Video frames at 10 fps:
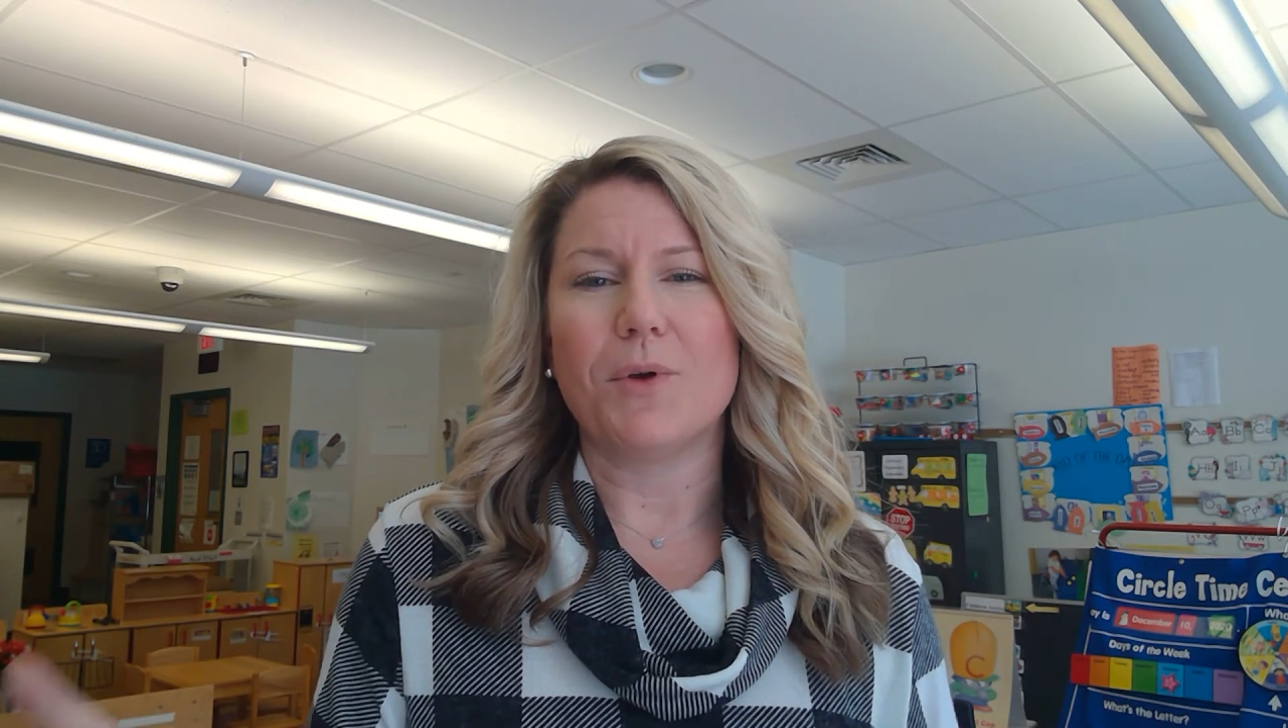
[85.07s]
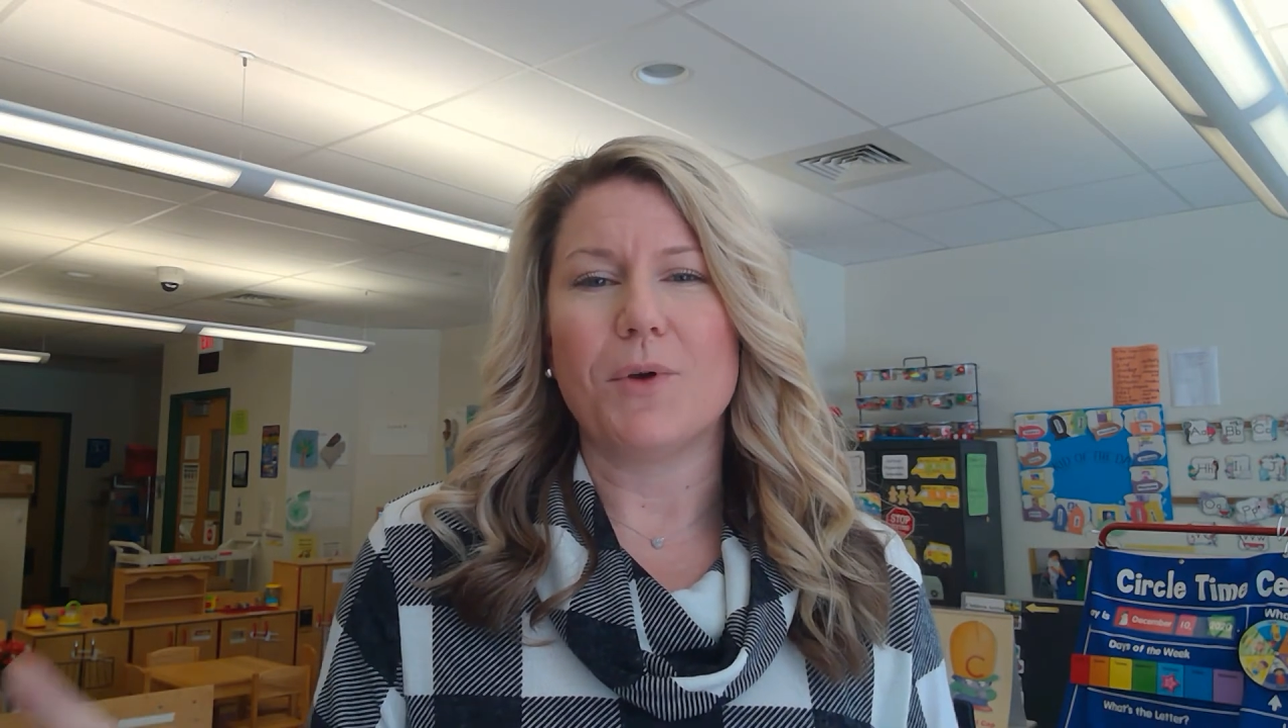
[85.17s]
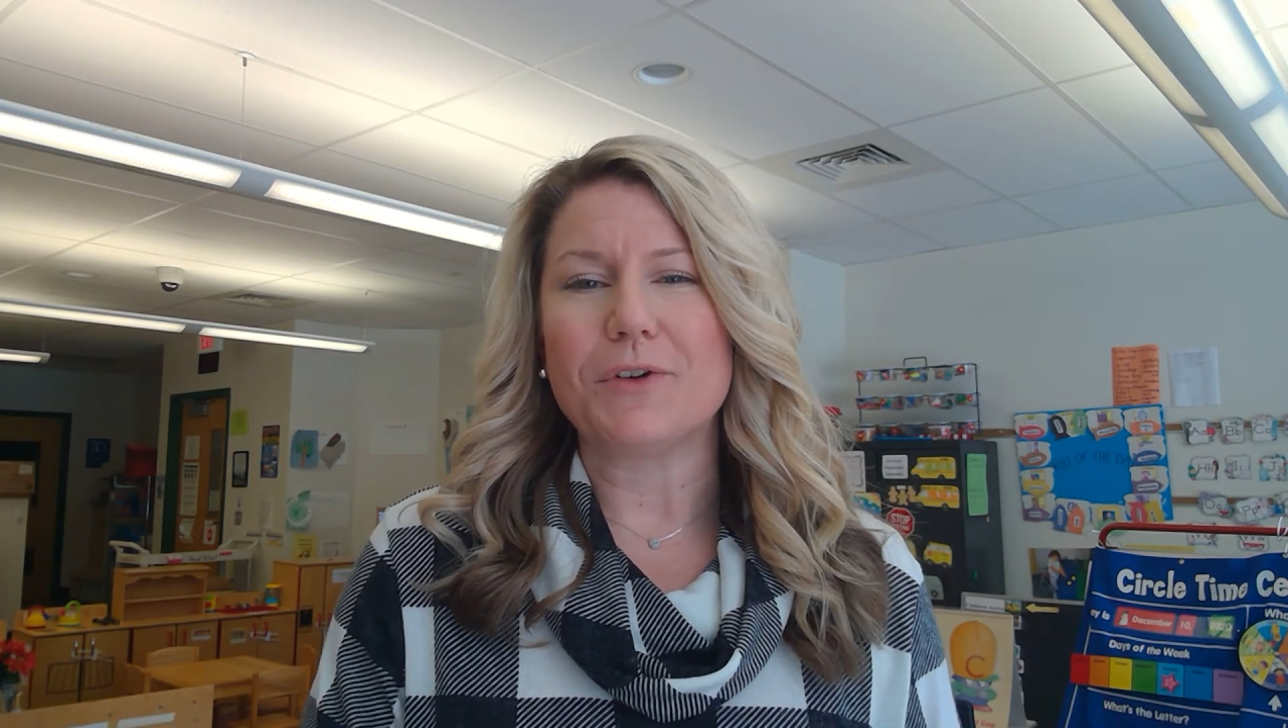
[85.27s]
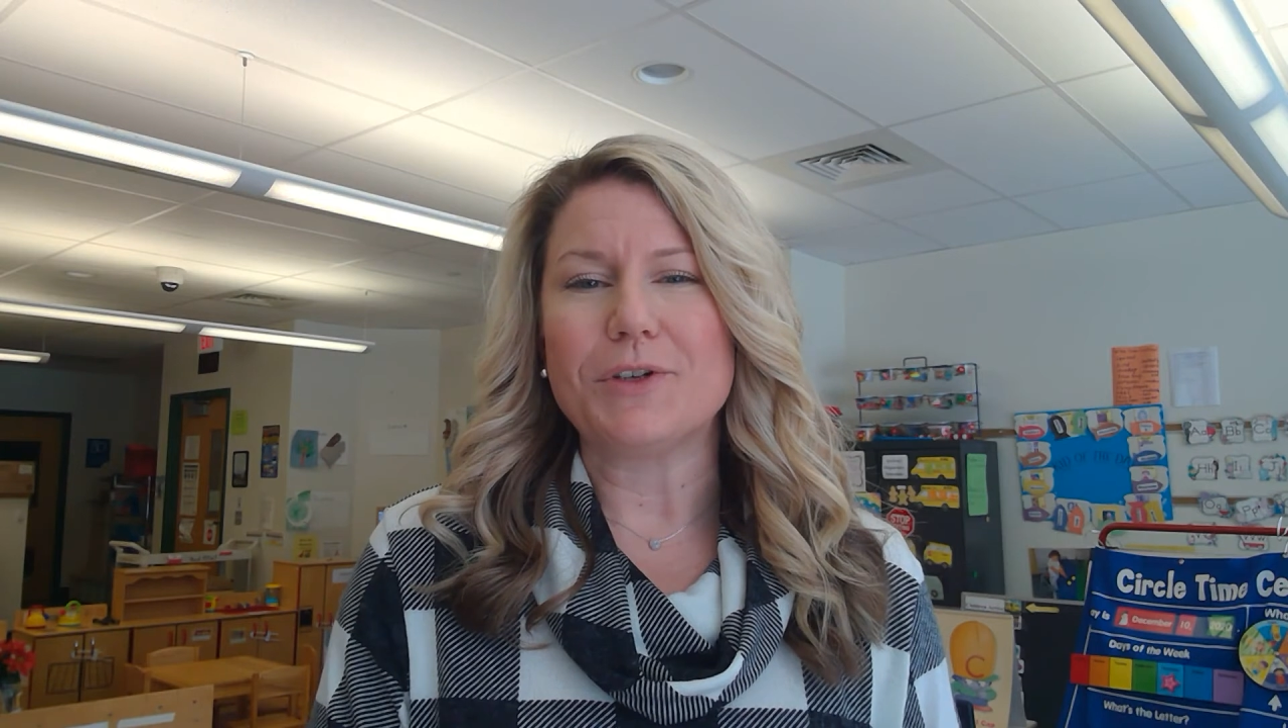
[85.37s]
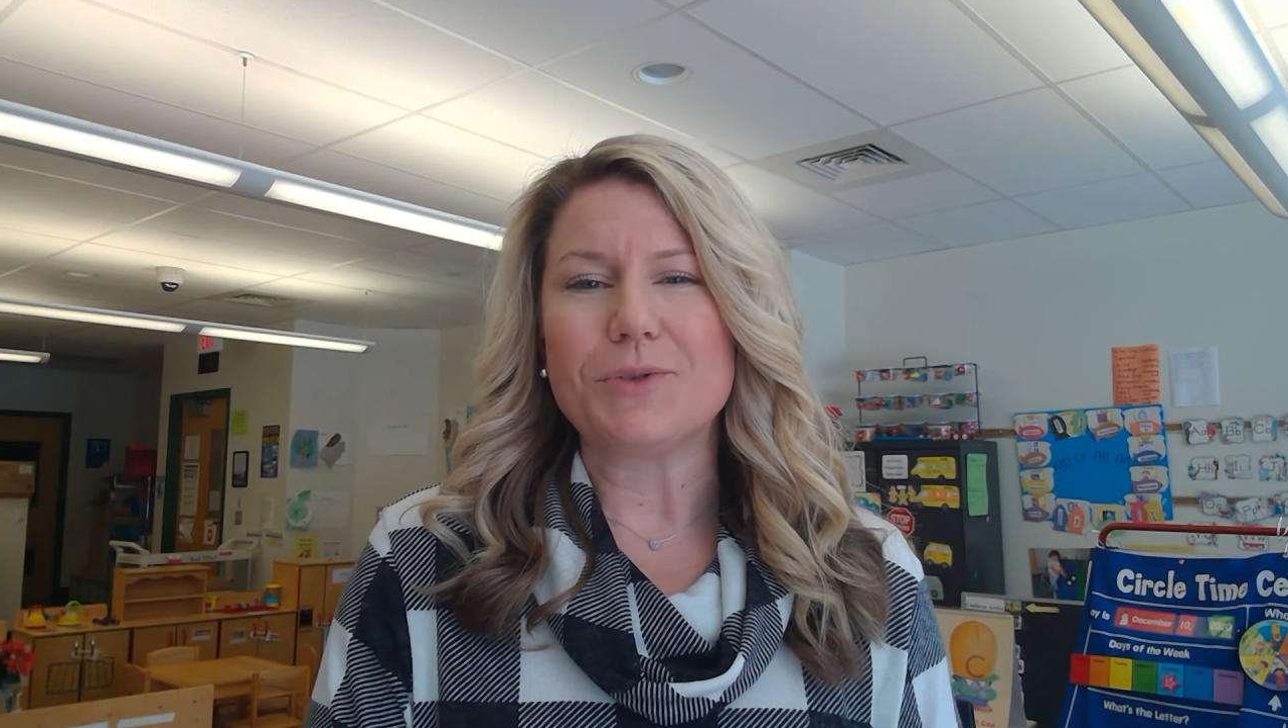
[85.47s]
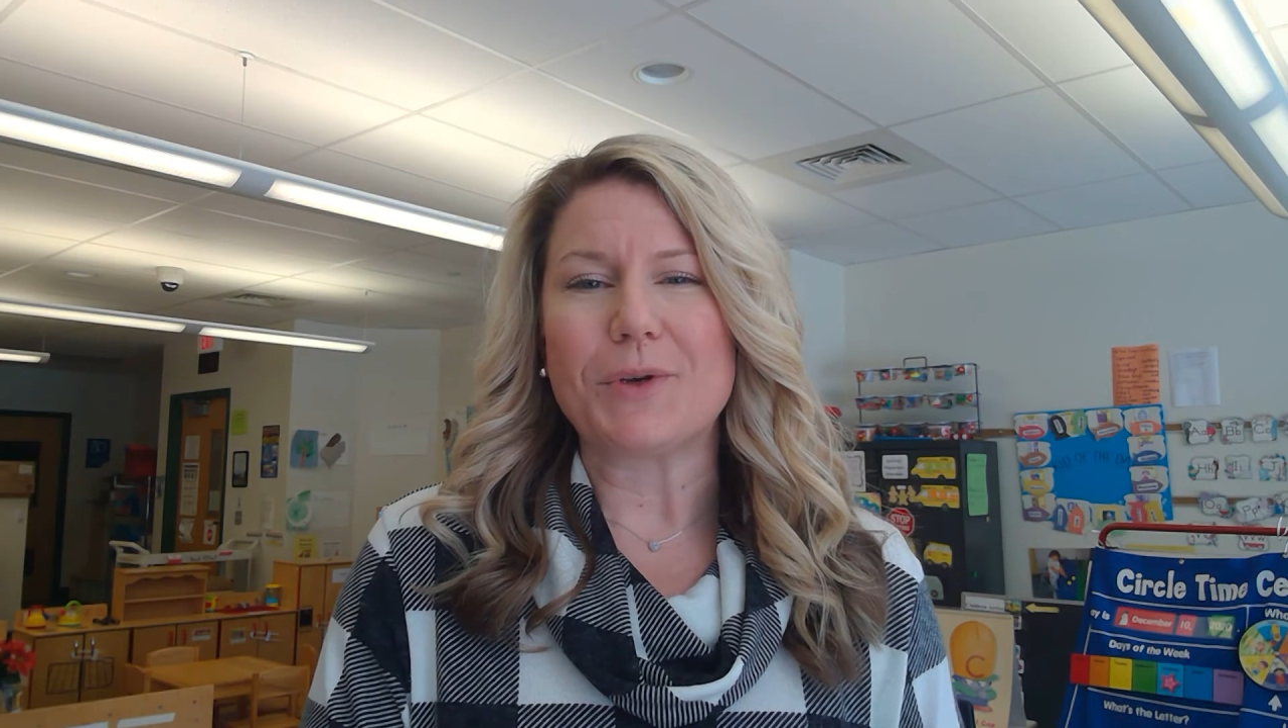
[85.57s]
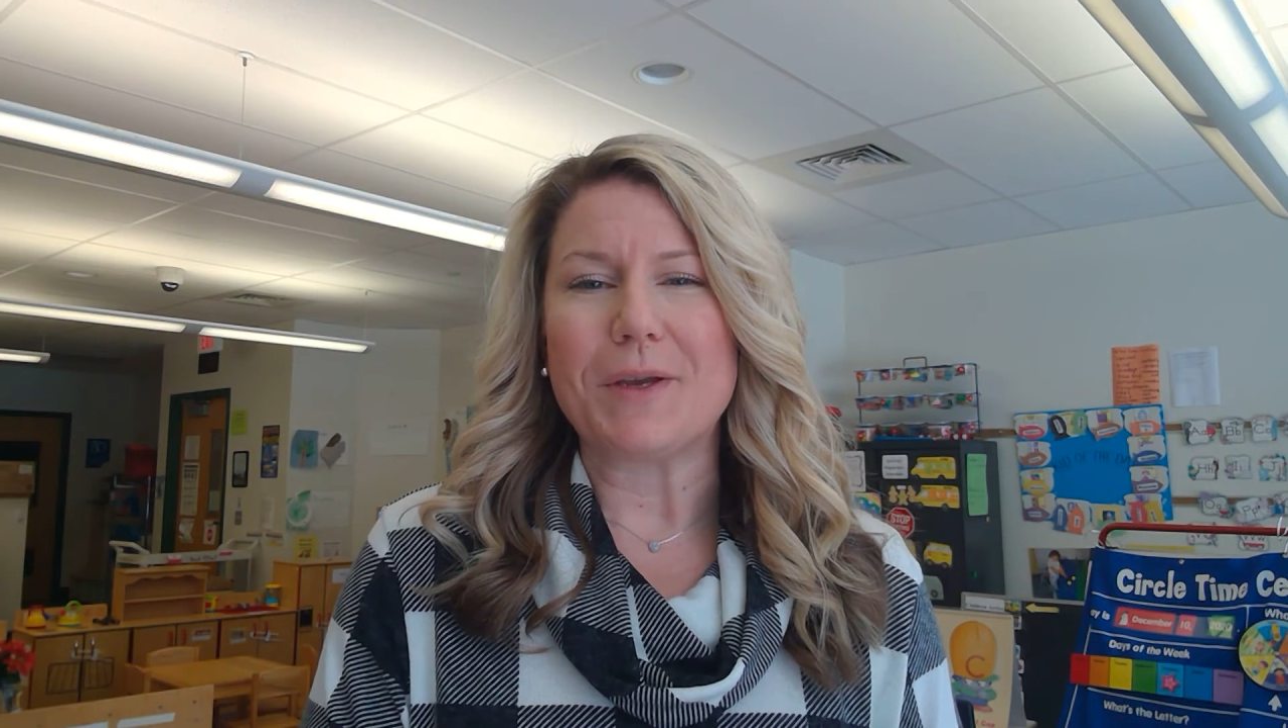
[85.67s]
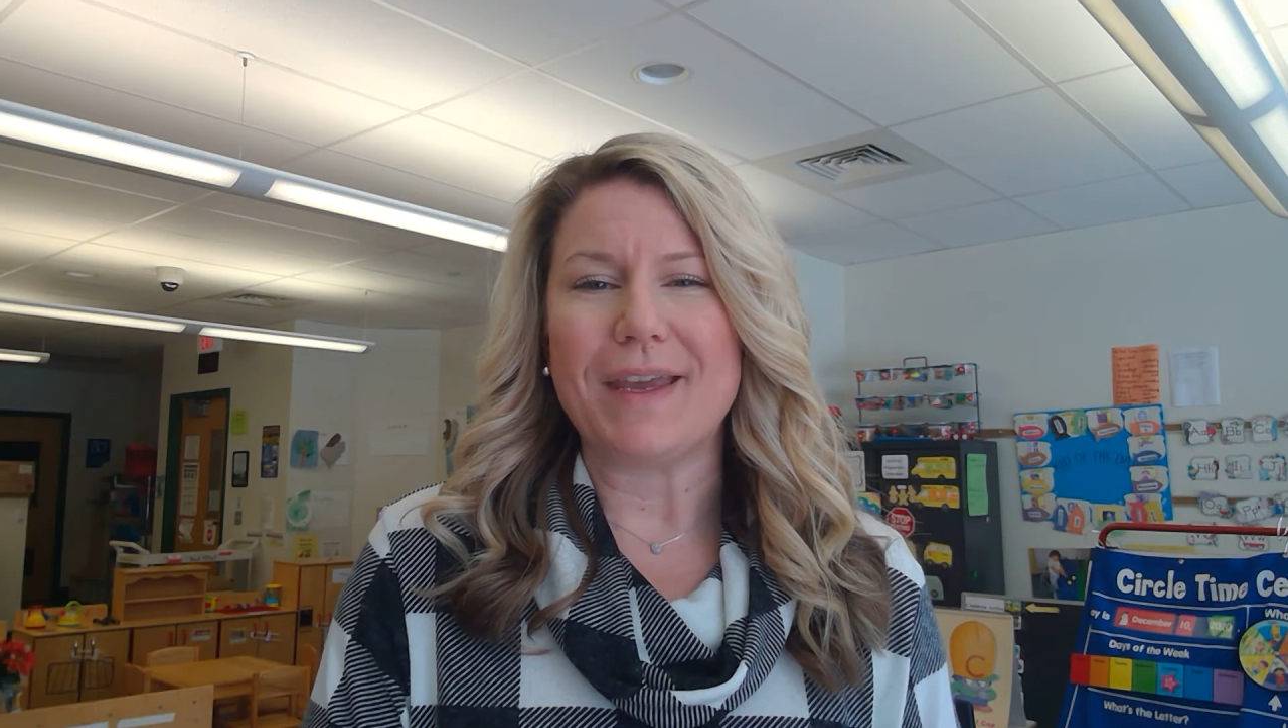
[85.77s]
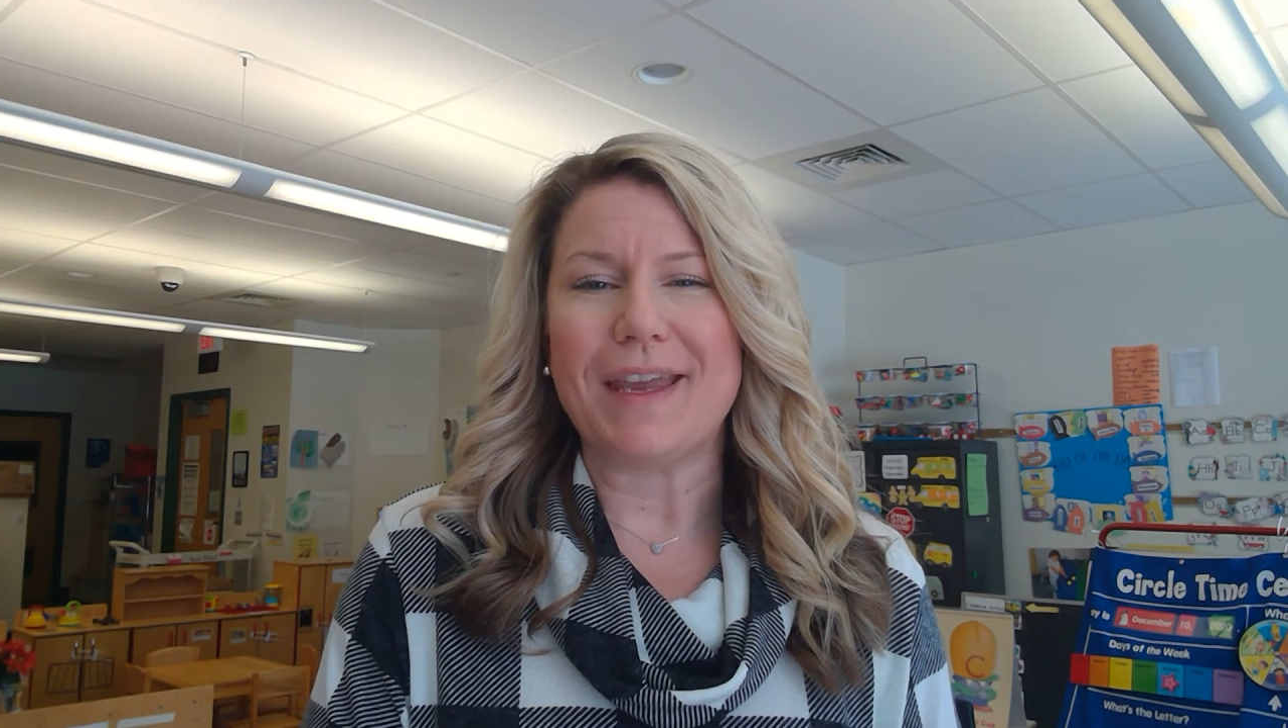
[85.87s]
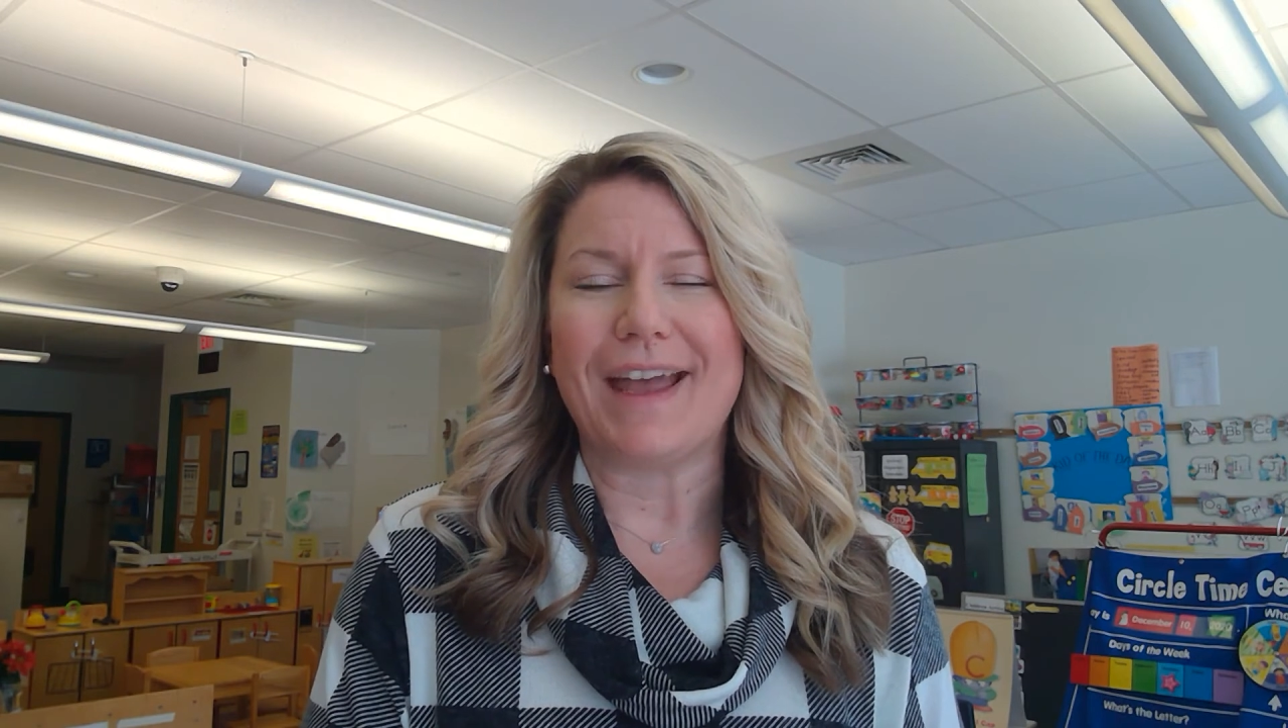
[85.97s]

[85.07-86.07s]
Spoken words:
over and join me,